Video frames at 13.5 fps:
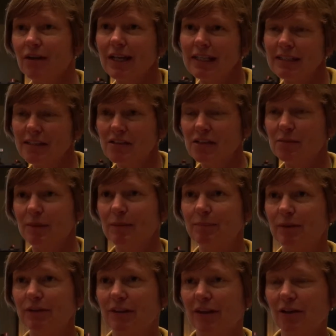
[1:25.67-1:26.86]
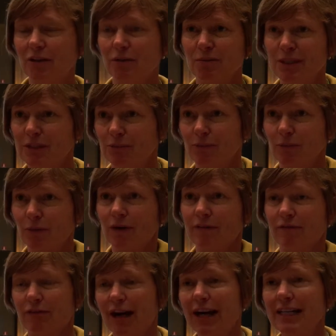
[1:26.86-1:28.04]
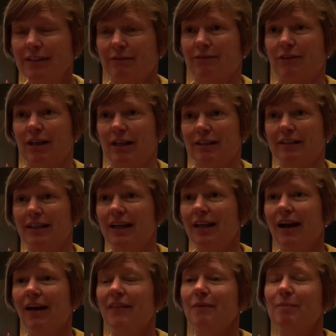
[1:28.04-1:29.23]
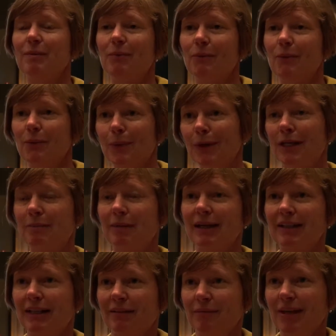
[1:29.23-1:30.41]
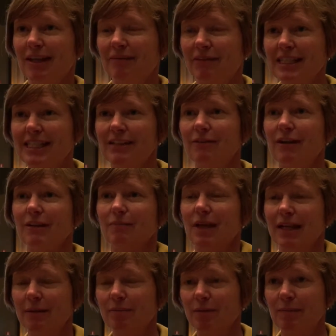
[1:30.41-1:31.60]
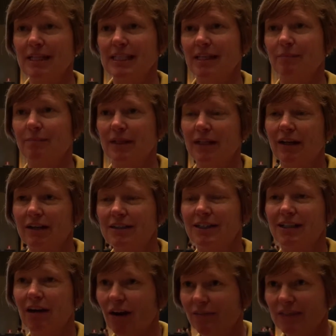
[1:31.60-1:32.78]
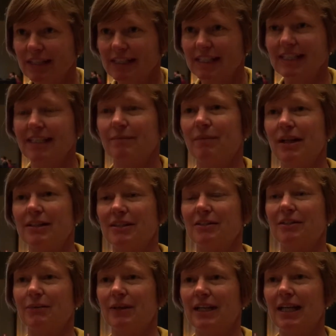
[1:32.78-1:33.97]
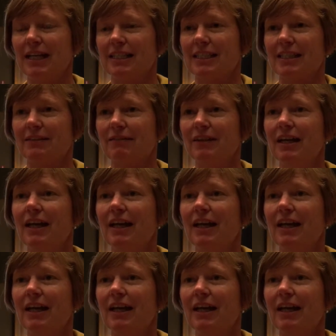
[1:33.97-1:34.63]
Indigenous peoples and local communities were afraid of REDD, and then people were worried about investing in REDD and implementing it because of these things it might do that were negative.